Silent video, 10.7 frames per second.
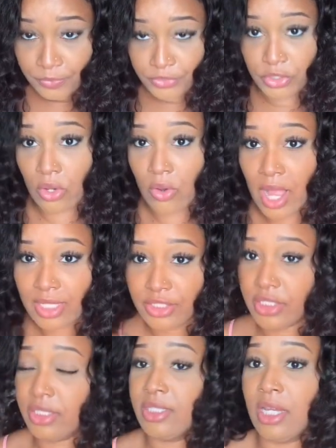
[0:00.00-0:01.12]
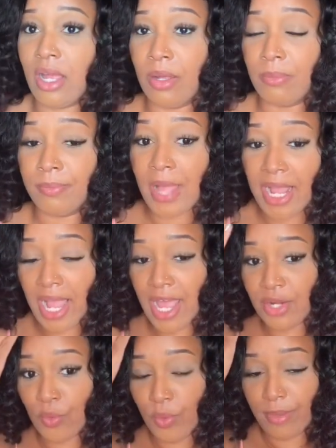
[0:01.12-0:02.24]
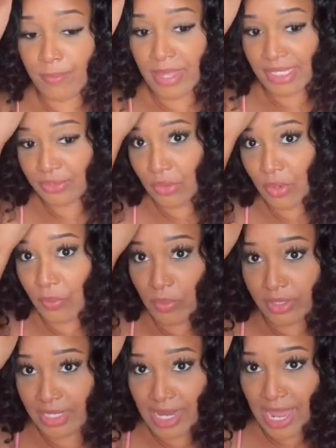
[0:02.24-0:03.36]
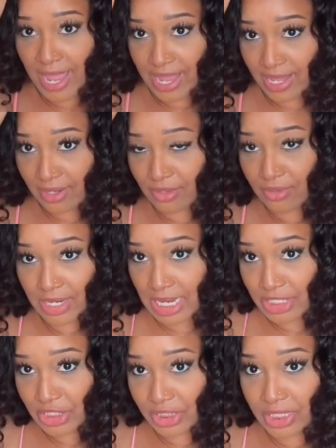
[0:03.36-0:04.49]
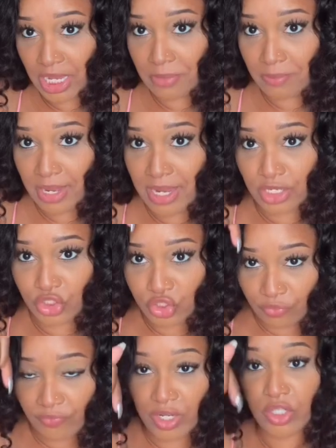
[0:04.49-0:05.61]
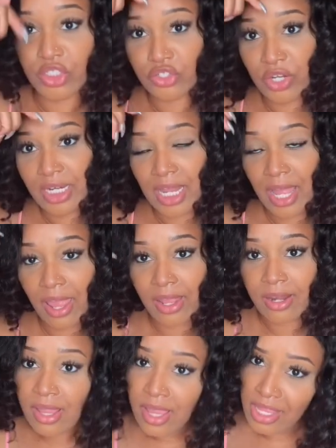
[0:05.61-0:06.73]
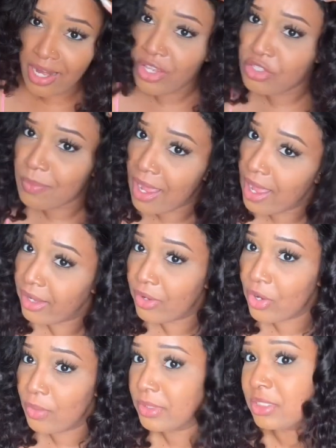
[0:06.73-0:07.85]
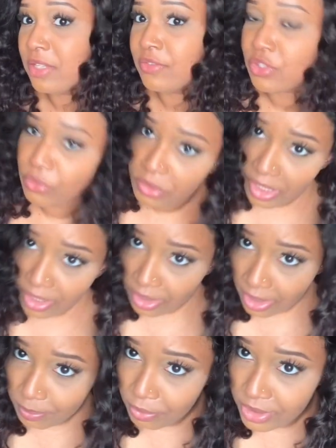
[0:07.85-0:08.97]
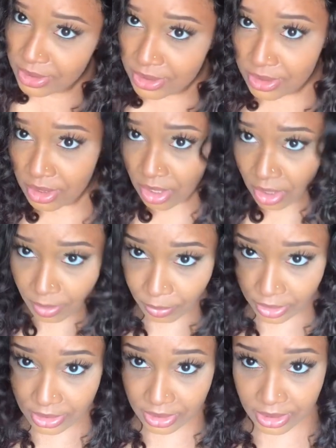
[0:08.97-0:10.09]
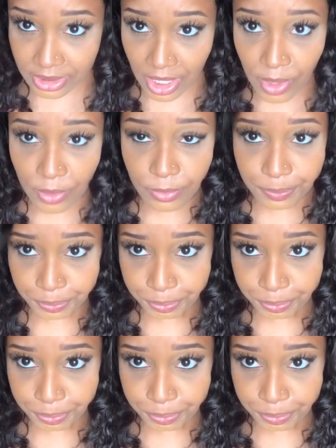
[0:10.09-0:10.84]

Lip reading: So I just I kind of went based on what they had and just kind of made a very straight line. And I use my hot comb and stuff too to kind of like press this out.